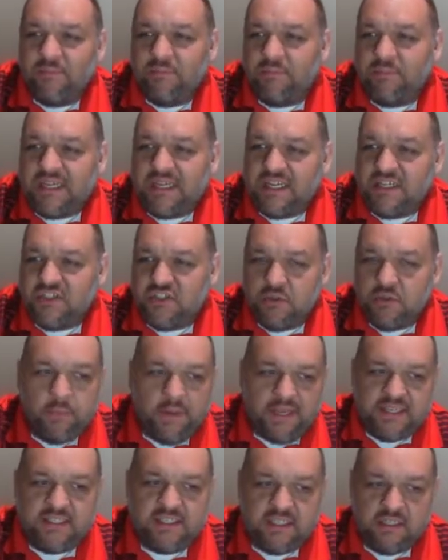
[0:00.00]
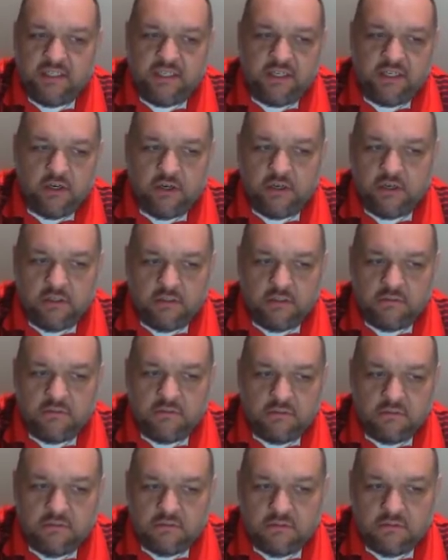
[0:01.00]
because you basically are,
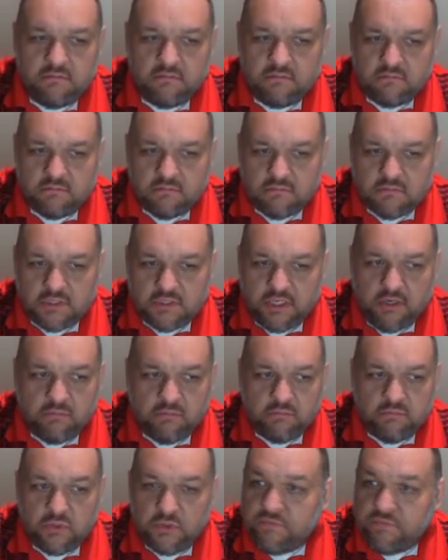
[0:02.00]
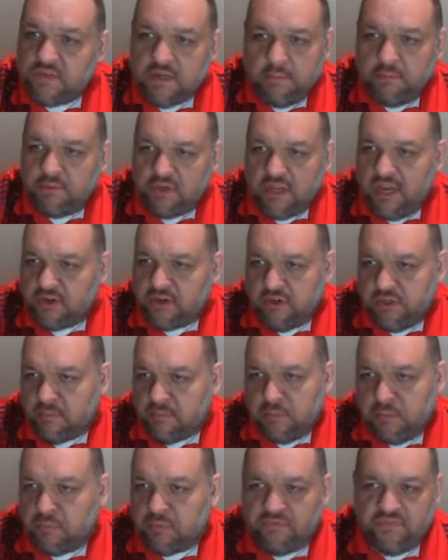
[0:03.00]
you know, you got your
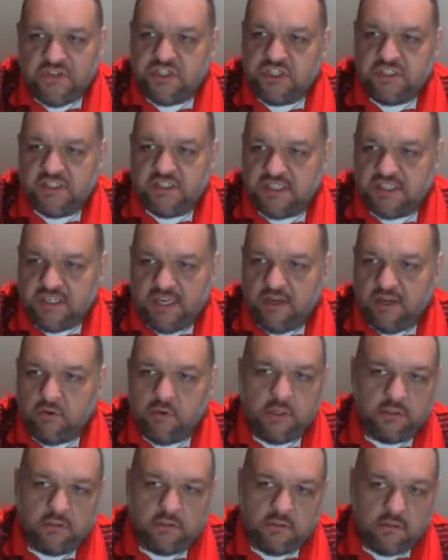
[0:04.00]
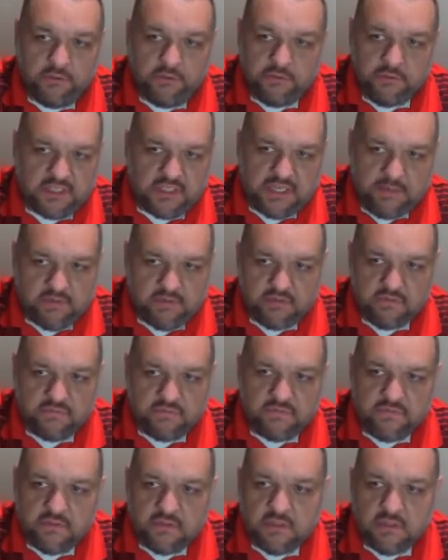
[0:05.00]
double proficiency now on those types
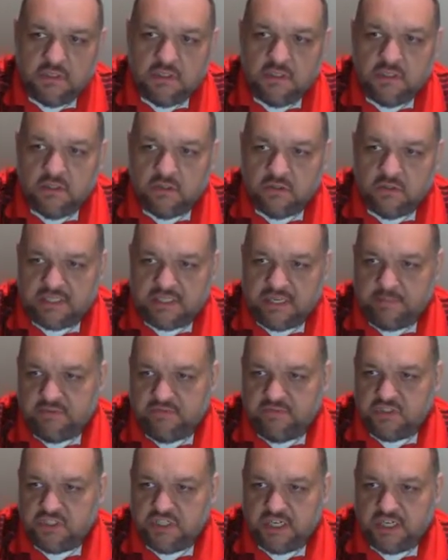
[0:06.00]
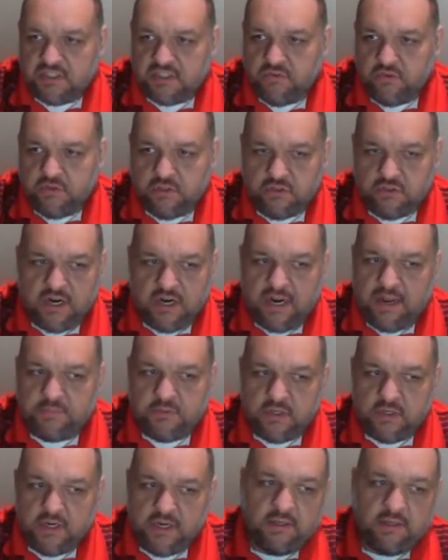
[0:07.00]
of checks for the
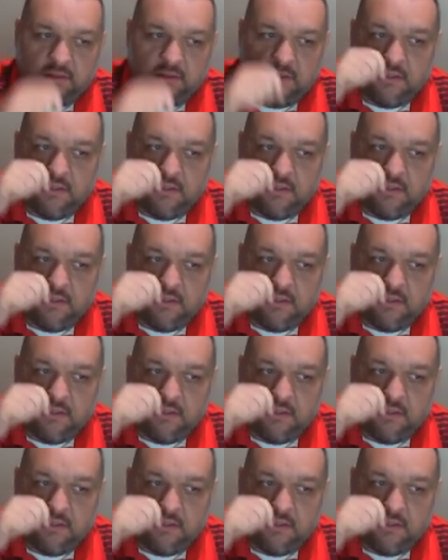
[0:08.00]
traps, right?